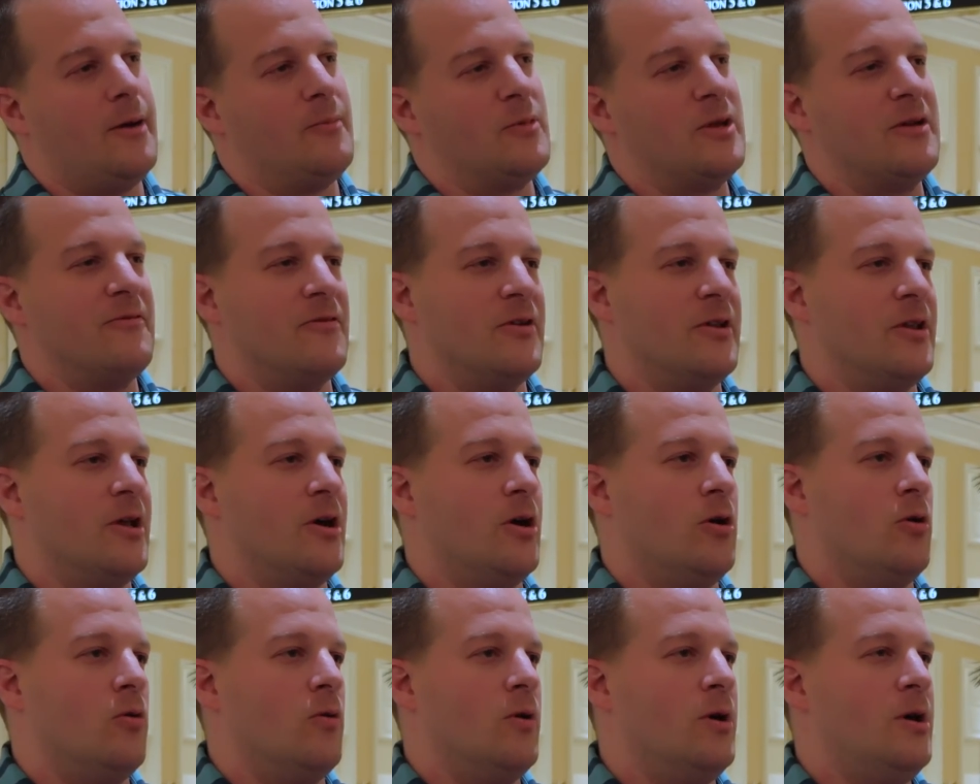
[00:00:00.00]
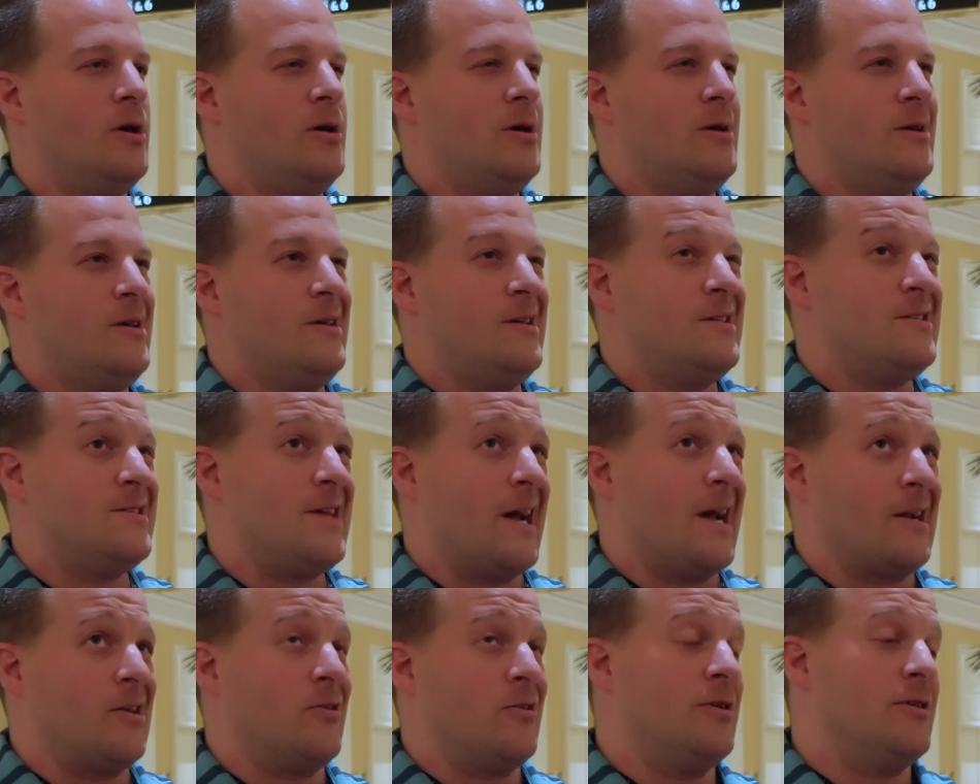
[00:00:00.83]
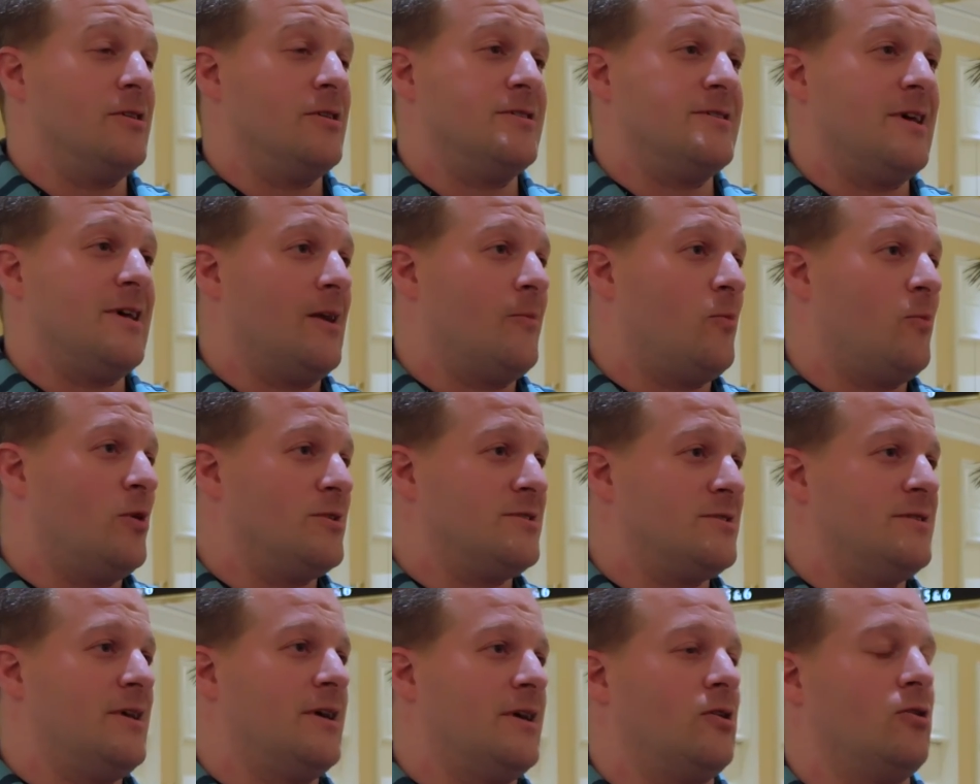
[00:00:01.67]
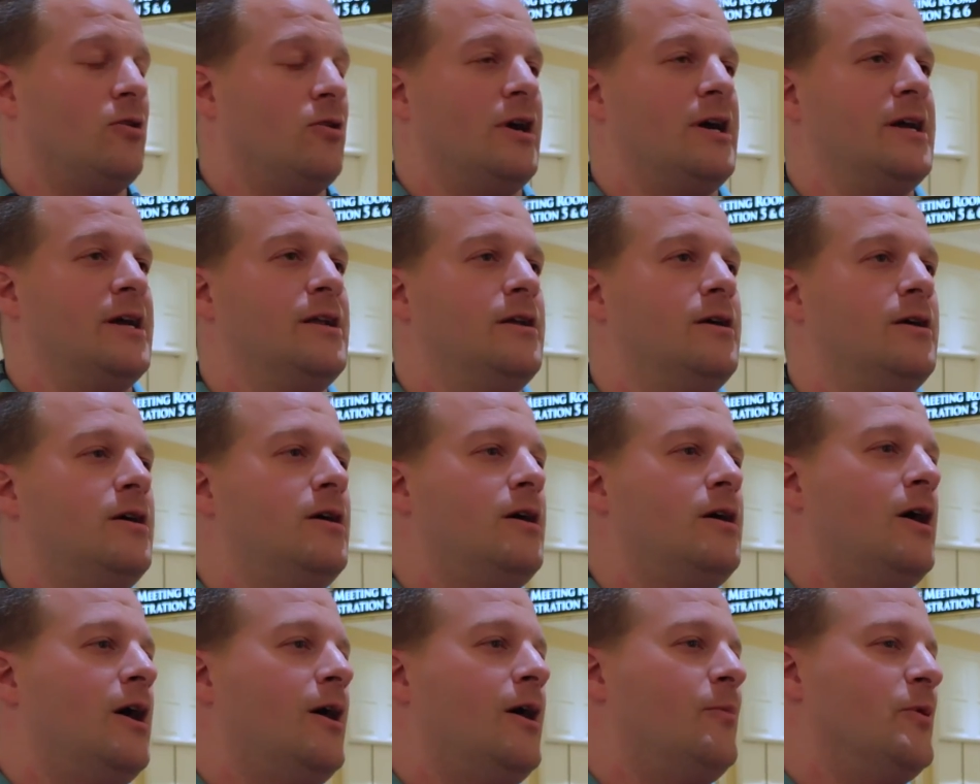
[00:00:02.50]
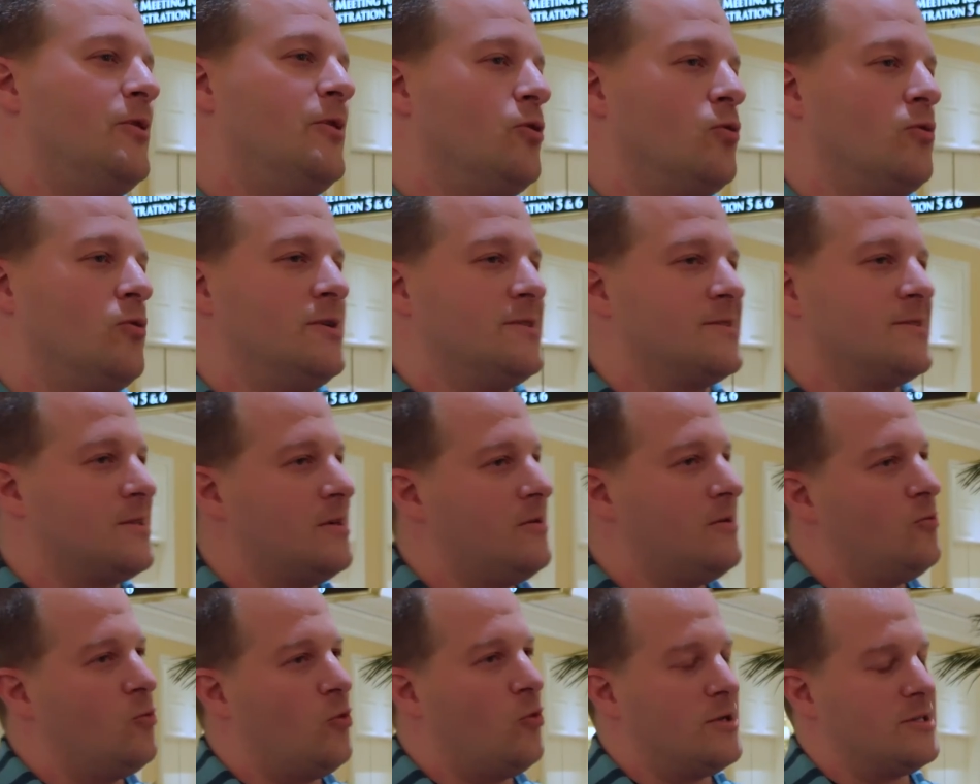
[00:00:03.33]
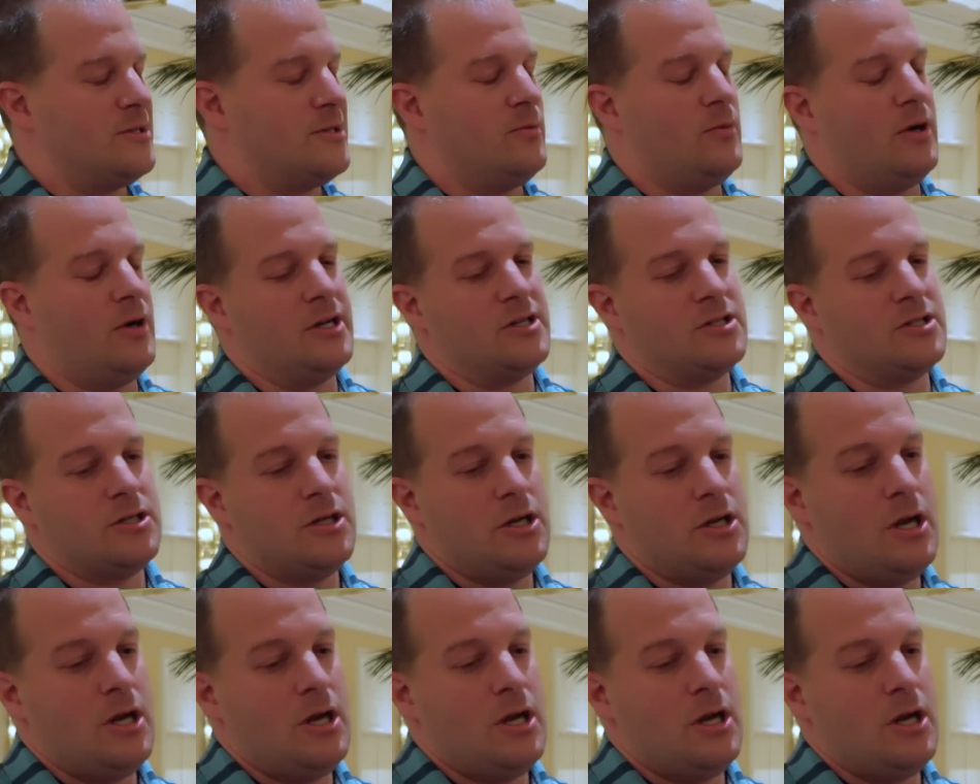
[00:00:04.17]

even though technically the setup wasn't that great, but the risk wasn't much.